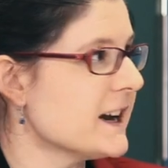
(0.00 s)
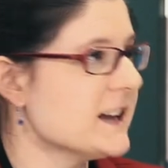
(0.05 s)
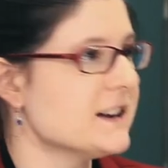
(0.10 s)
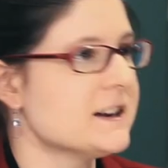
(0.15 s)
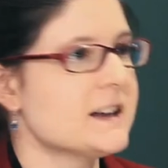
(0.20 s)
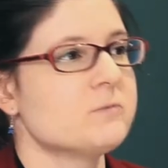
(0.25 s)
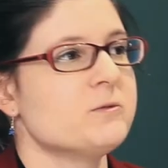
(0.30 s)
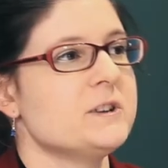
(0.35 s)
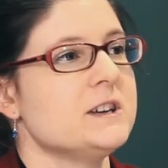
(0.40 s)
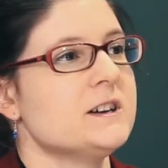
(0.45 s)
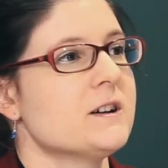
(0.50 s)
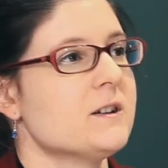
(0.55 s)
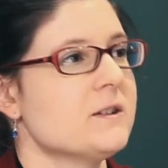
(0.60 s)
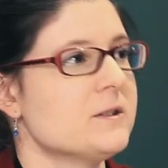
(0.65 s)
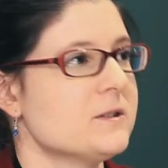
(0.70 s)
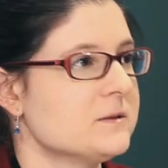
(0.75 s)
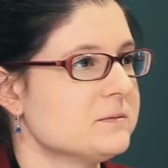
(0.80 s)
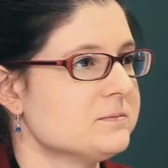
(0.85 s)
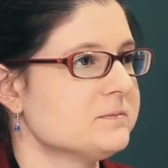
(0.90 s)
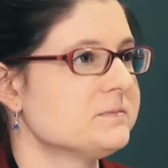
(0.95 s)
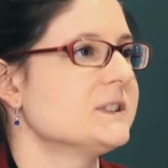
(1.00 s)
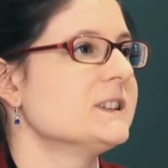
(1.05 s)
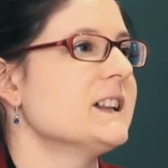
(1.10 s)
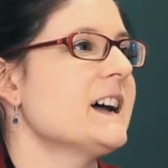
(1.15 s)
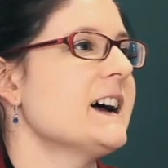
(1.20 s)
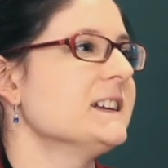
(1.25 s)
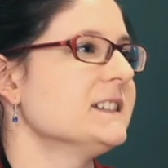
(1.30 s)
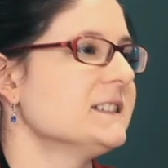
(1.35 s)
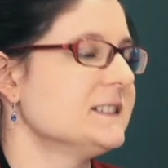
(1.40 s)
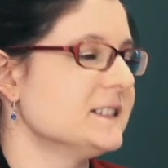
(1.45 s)
right? And we know
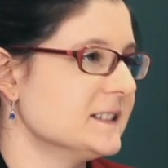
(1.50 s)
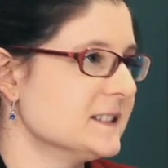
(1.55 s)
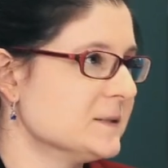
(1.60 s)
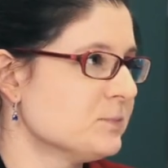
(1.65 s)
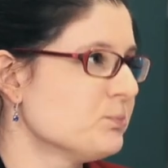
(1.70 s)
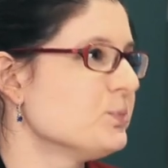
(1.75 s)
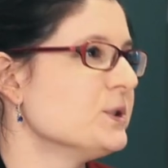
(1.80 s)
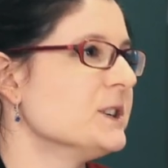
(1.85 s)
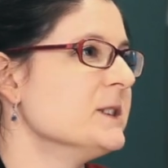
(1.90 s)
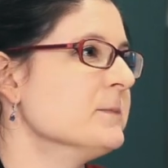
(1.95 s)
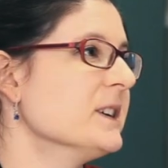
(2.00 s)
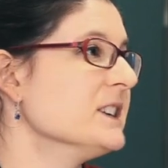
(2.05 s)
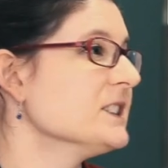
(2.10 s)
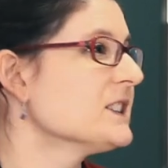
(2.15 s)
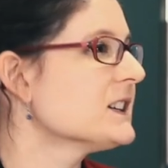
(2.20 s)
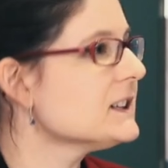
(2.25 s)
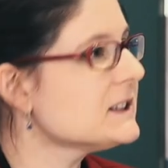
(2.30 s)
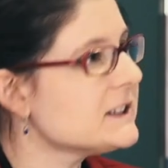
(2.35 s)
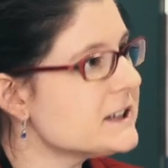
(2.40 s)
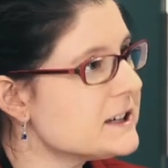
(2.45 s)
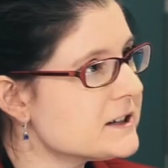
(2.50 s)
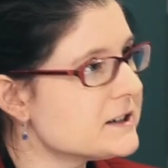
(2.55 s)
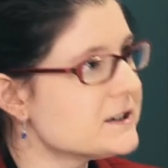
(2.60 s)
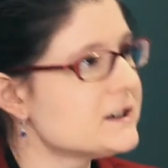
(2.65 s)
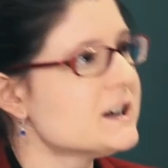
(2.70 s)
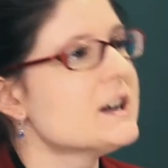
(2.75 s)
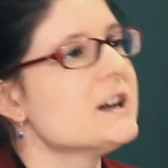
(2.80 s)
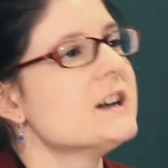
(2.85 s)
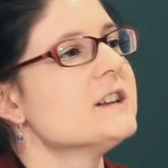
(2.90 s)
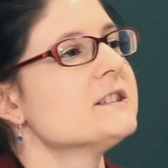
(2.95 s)
glass is pretty much clear.